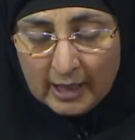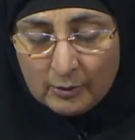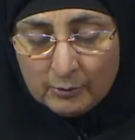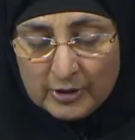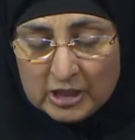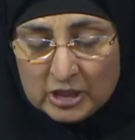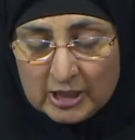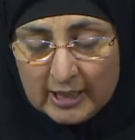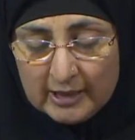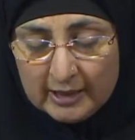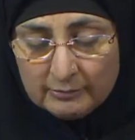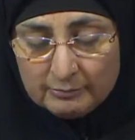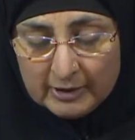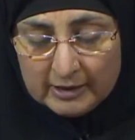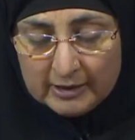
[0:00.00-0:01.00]
we shall
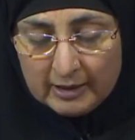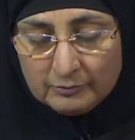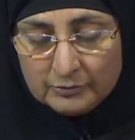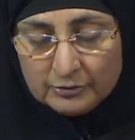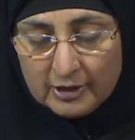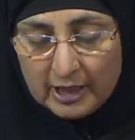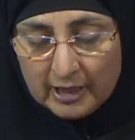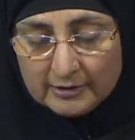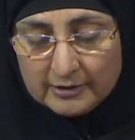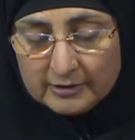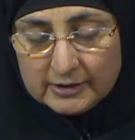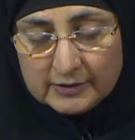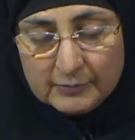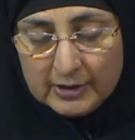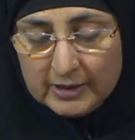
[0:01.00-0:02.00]
admit them to
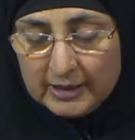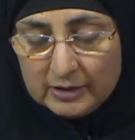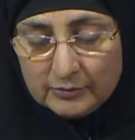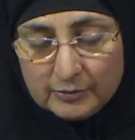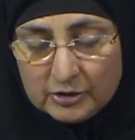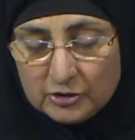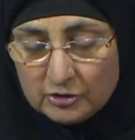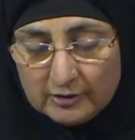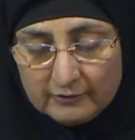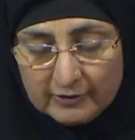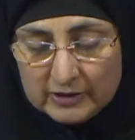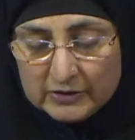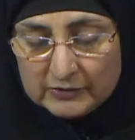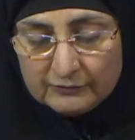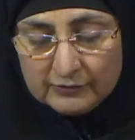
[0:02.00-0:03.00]
gardens beneath which
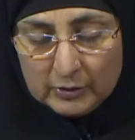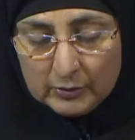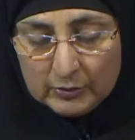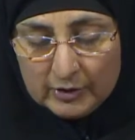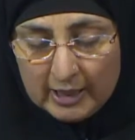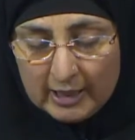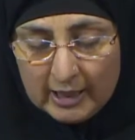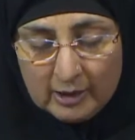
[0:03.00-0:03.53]
rivers flow,